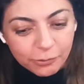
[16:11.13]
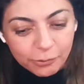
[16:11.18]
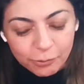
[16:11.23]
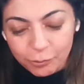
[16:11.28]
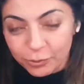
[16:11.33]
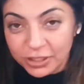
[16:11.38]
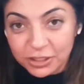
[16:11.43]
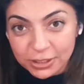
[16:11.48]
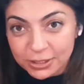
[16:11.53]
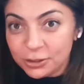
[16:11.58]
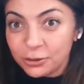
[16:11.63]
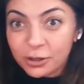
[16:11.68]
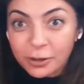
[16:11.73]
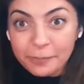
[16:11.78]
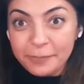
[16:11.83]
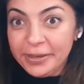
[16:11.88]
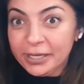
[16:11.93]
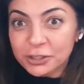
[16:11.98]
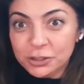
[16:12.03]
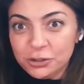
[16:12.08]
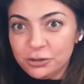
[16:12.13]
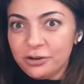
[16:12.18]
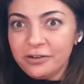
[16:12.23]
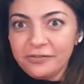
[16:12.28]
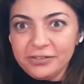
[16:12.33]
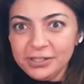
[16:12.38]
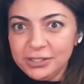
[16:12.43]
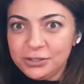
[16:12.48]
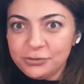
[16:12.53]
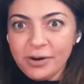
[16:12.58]
we just took a picture
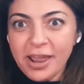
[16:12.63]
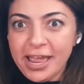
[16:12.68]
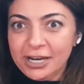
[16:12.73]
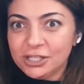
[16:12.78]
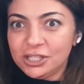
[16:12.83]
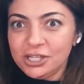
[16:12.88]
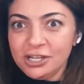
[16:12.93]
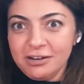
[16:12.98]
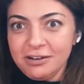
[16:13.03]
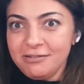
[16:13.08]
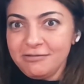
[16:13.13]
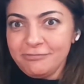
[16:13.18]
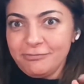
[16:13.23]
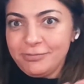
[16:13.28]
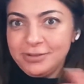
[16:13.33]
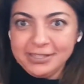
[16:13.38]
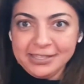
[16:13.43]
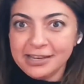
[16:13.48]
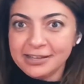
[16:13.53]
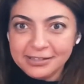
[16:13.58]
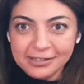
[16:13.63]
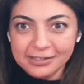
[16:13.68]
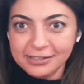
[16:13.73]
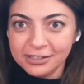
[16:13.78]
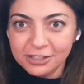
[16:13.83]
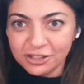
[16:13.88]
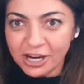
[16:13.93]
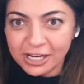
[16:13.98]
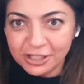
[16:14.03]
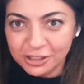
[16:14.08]
of his rash and we sent it to
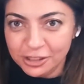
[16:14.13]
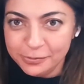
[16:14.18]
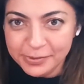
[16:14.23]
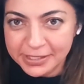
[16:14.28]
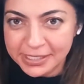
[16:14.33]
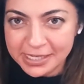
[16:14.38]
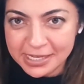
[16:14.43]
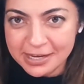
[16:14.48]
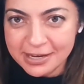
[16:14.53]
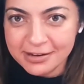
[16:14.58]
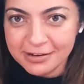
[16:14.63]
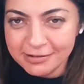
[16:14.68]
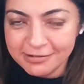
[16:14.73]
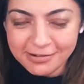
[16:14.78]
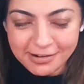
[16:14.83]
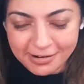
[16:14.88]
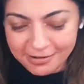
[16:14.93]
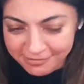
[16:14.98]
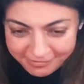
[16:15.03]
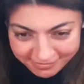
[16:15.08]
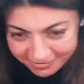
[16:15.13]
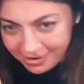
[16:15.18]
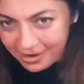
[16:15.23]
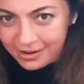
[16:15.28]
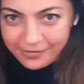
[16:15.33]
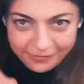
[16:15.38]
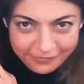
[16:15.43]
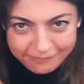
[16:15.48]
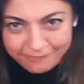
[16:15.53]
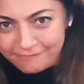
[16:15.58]
ChatGPT and
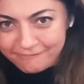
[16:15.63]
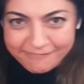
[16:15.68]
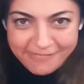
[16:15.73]
kind of,